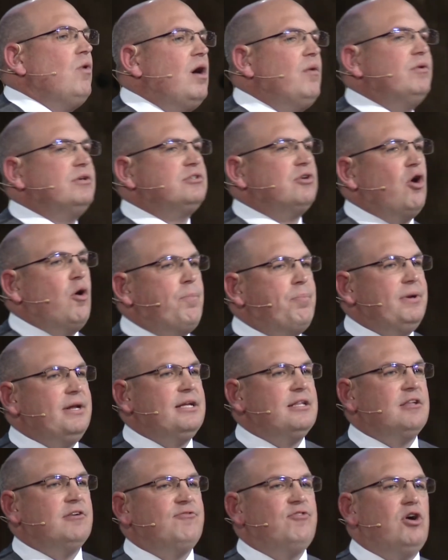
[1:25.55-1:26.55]
What was
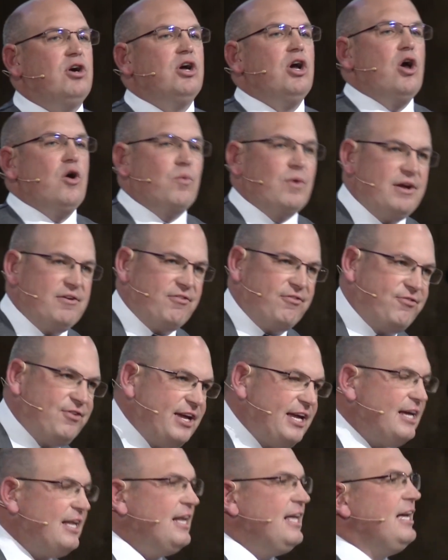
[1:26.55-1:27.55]
opening the book?
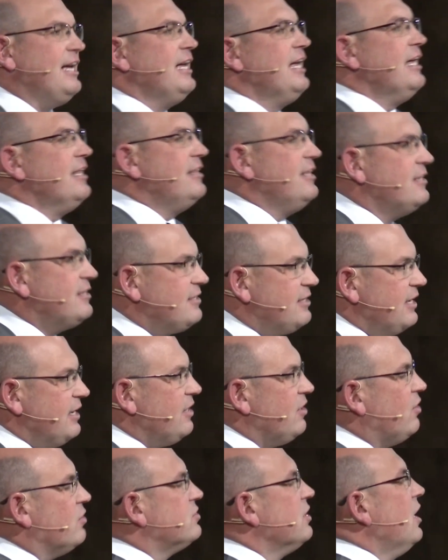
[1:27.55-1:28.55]
Revealing the
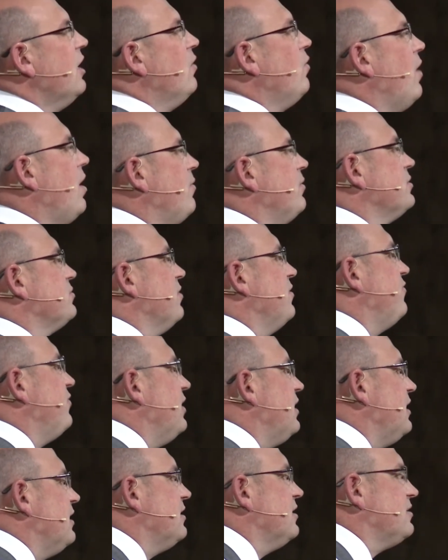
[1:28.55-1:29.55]
seals. What was
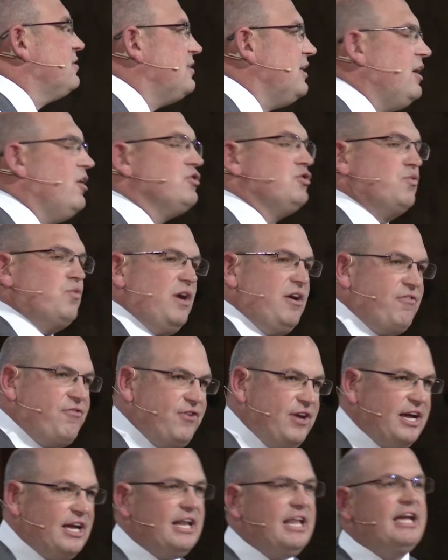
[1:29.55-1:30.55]
revealing the seals?
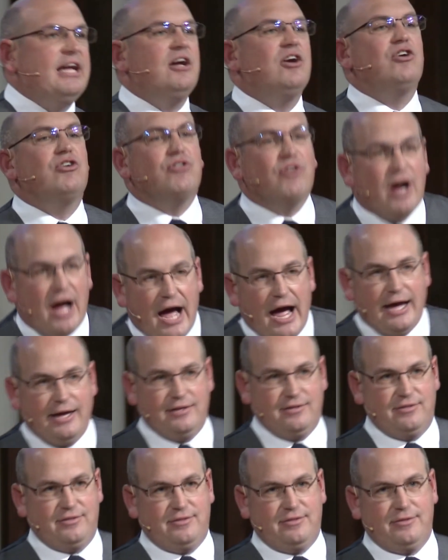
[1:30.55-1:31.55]
Revealing
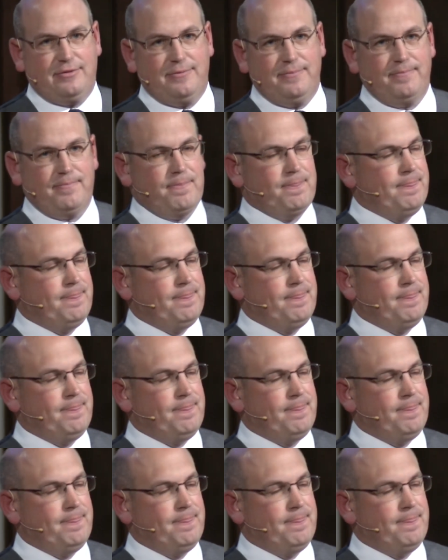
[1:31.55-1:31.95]
Christ.